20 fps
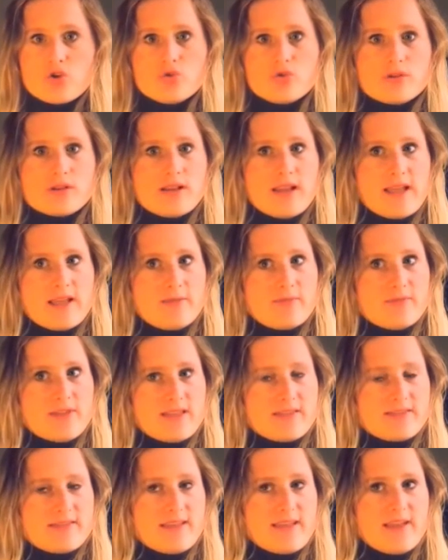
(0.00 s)
who claim
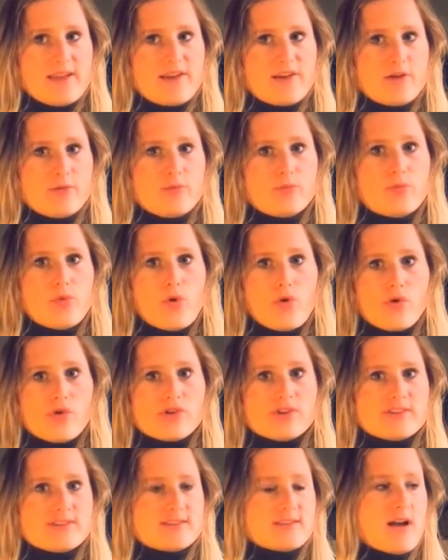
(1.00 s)
that their
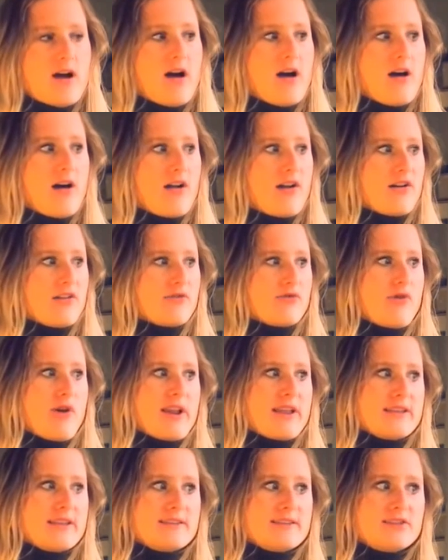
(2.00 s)
boars are
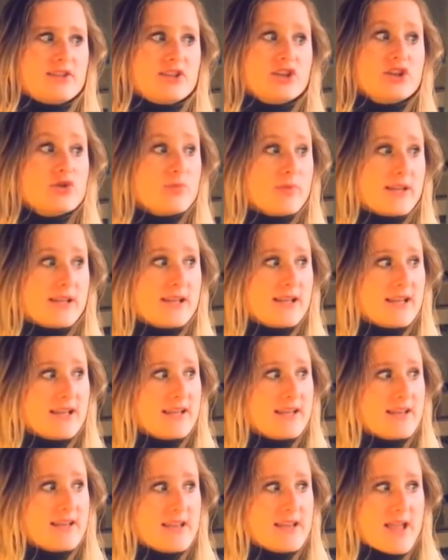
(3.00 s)
raised
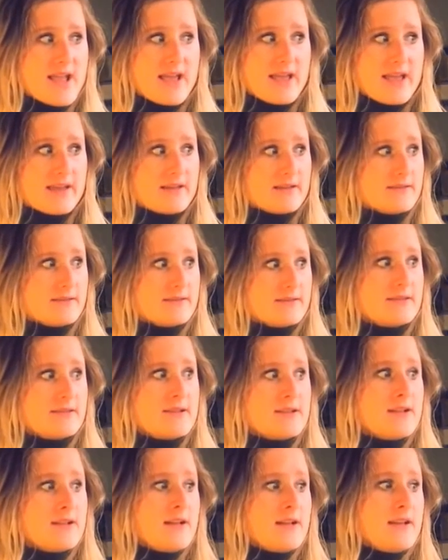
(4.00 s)
humanly and
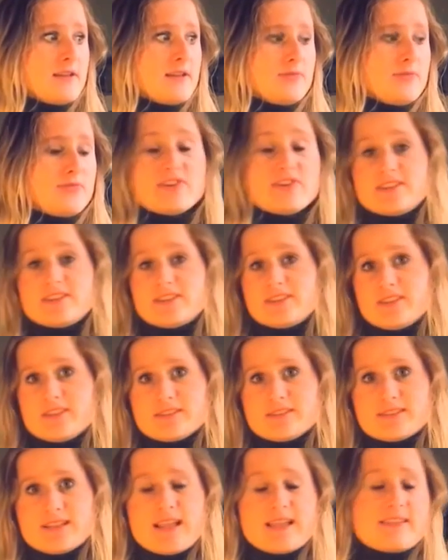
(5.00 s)
the
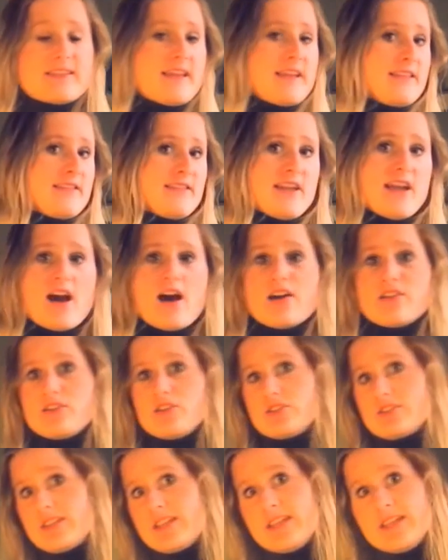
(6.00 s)
bristles, they are
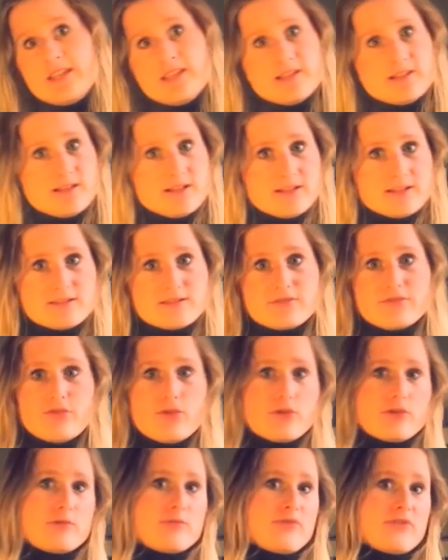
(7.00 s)
not killed
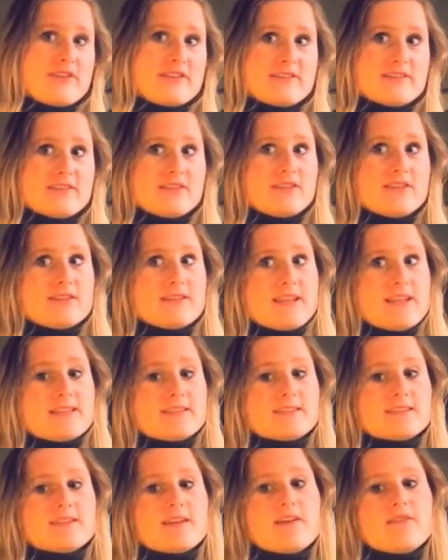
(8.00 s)
for the bristles and
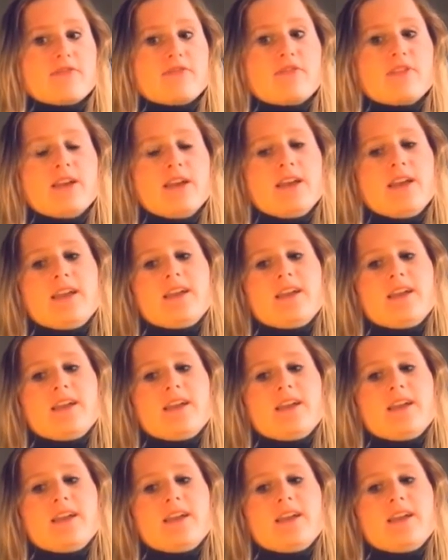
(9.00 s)
stuff.